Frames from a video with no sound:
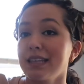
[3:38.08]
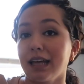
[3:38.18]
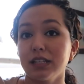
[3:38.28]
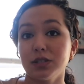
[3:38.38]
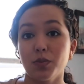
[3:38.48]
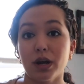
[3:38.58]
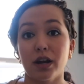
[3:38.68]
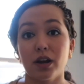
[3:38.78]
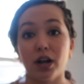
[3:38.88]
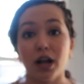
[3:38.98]
that's
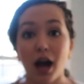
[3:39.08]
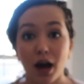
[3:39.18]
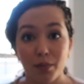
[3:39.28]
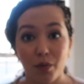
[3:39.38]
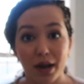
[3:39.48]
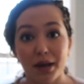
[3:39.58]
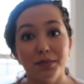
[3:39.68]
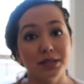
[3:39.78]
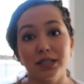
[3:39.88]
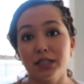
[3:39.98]
where
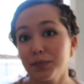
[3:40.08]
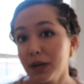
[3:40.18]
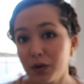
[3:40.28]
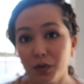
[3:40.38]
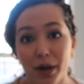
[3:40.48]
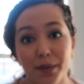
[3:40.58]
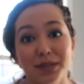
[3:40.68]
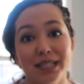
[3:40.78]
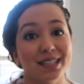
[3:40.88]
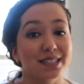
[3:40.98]
cobwebs and spider
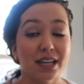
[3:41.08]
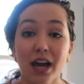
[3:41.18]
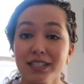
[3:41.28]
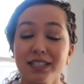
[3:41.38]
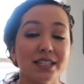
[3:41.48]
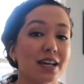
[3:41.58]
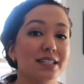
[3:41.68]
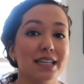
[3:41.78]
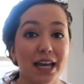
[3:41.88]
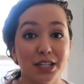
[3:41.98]
webs and dust
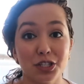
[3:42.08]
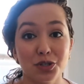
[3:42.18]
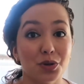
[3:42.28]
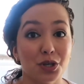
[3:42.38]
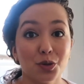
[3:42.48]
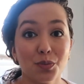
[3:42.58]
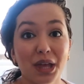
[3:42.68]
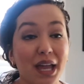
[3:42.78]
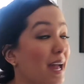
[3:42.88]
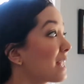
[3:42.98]
tend to
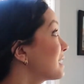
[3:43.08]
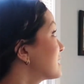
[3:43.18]
accumulate and